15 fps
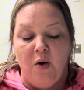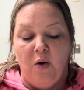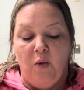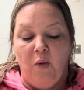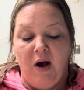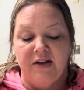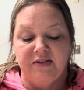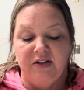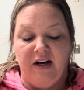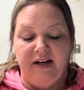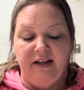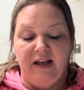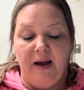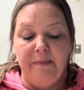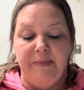Wasser had
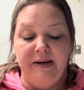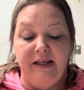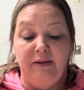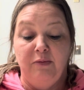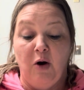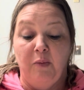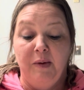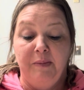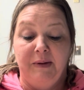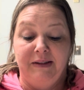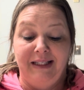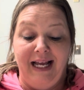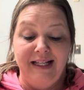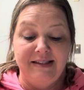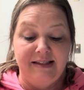accompanied Roman
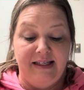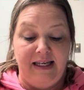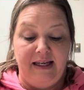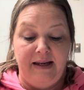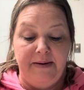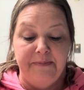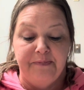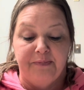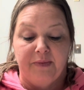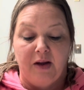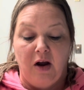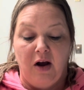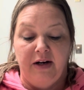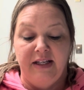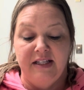Polanski
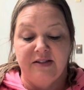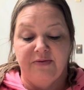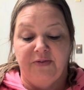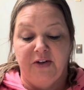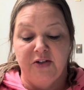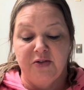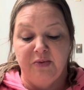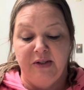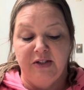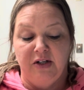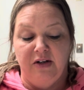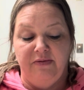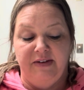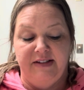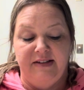on his first
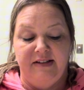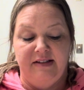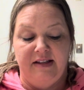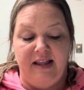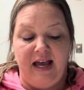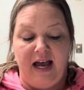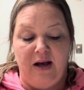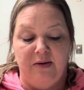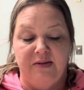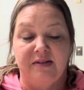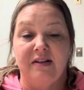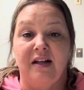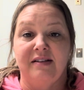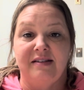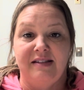return visit to the house
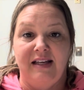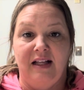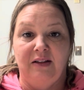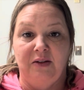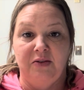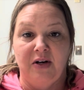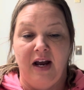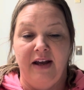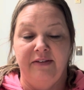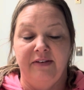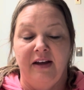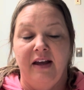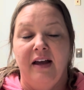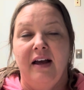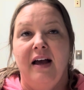on Cielo Drive.
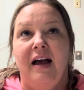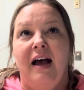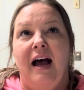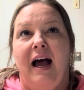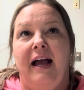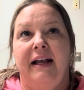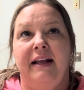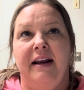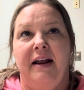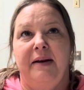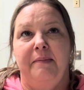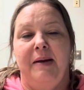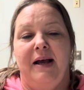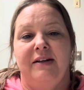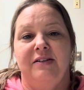I cannot
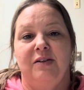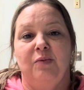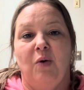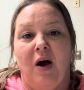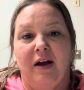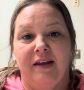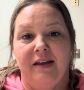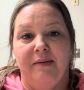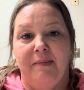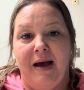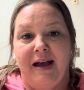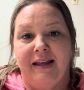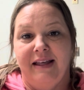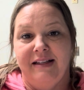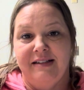imagine walking
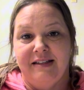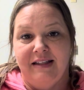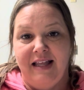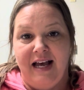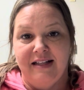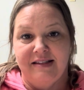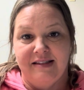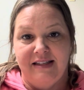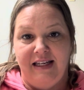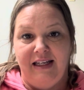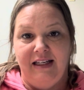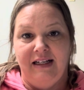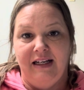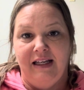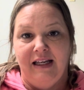back into that
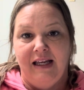scene.